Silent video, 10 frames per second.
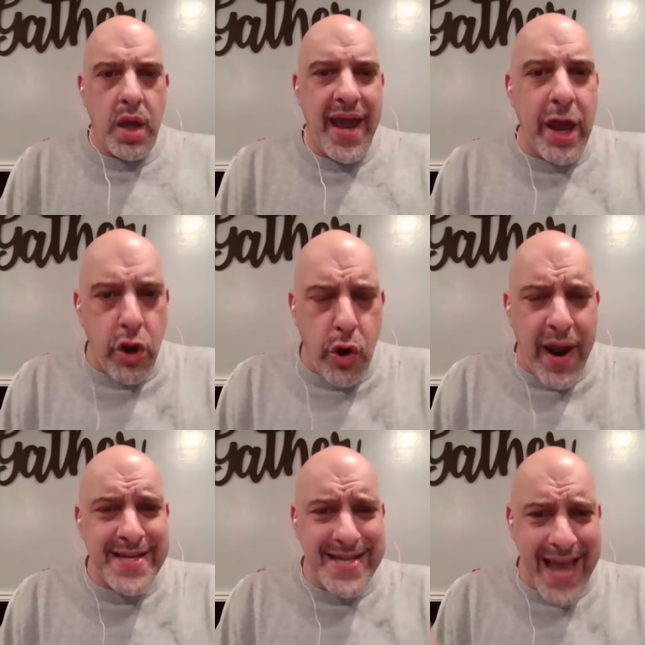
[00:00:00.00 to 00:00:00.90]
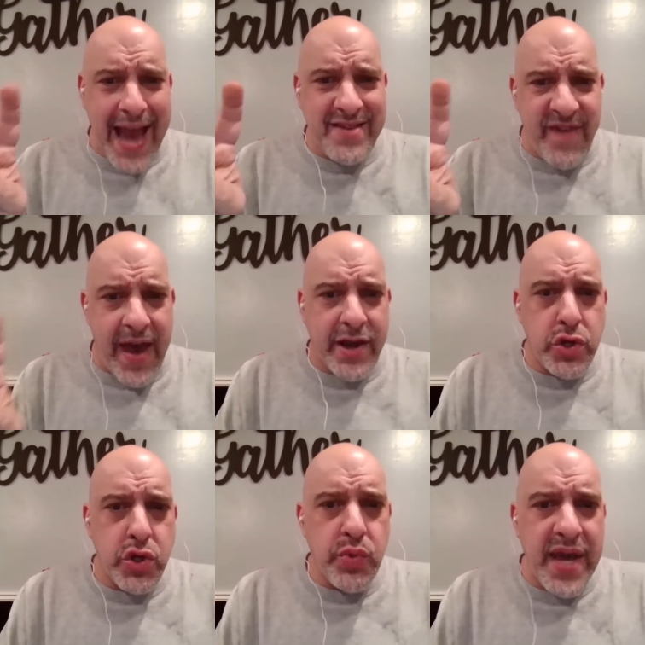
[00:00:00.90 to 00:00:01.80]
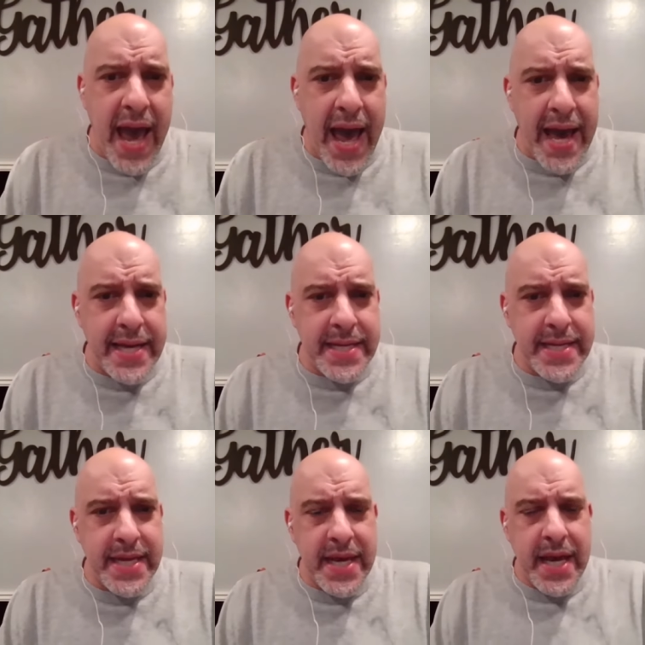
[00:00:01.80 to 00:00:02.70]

categorize as X factors. Three guys